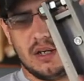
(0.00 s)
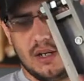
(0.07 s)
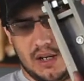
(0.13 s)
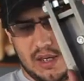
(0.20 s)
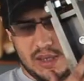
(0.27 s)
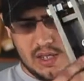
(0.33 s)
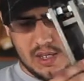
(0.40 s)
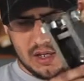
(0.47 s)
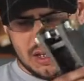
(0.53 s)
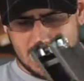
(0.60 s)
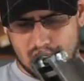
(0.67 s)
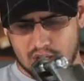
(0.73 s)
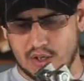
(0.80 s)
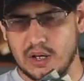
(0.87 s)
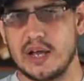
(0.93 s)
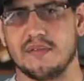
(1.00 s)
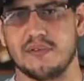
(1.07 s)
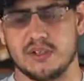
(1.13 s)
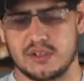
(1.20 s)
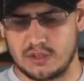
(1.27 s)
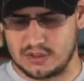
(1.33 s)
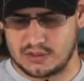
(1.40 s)
and then you'll have
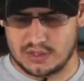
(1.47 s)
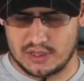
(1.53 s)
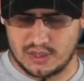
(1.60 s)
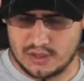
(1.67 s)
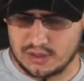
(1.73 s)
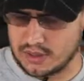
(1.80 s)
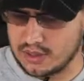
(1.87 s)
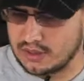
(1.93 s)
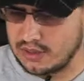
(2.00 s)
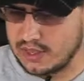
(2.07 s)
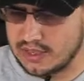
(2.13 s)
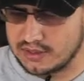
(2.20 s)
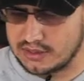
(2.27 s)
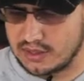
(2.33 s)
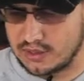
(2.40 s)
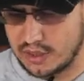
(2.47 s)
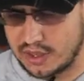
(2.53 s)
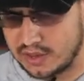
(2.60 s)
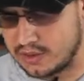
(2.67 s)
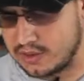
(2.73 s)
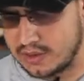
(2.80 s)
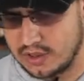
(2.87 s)
issues, and you don't want to do that. So you
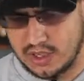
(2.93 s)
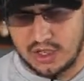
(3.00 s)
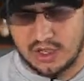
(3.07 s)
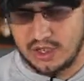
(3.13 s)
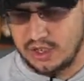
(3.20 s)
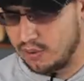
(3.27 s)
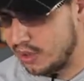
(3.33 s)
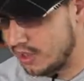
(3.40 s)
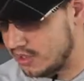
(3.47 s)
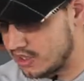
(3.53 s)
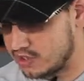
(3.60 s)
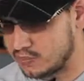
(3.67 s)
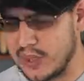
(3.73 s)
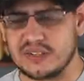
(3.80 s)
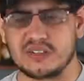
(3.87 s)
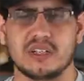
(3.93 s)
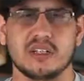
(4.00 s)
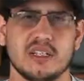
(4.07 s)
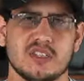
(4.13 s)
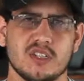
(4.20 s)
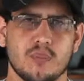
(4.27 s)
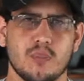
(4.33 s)
want to just
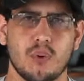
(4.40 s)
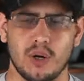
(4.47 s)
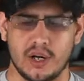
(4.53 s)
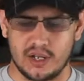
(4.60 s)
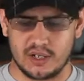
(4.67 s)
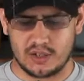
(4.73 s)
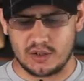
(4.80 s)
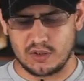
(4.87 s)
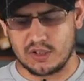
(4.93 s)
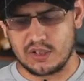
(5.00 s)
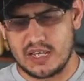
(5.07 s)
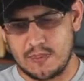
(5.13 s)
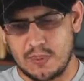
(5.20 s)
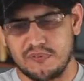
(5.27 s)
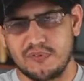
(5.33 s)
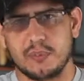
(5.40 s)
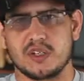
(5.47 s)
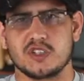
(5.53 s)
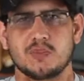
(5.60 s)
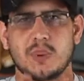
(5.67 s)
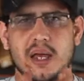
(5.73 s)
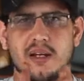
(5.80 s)
basically support it, keep it from
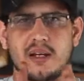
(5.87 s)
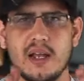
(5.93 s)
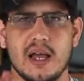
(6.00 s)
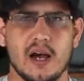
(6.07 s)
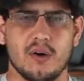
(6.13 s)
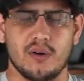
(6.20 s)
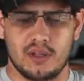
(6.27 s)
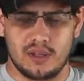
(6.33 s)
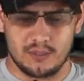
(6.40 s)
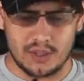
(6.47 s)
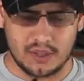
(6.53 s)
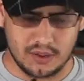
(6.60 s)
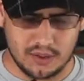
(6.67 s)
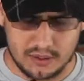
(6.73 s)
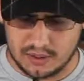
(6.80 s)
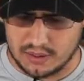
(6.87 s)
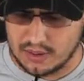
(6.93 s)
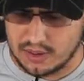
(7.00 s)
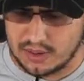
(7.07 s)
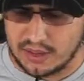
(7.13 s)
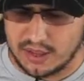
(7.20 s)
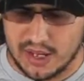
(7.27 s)
expanding out in the middle,
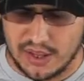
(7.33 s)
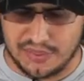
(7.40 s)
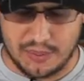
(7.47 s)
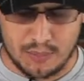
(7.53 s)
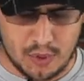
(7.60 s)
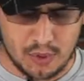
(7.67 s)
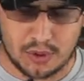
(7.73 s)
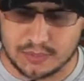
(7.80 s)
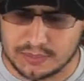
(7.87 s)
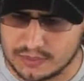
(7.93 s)
nothing more.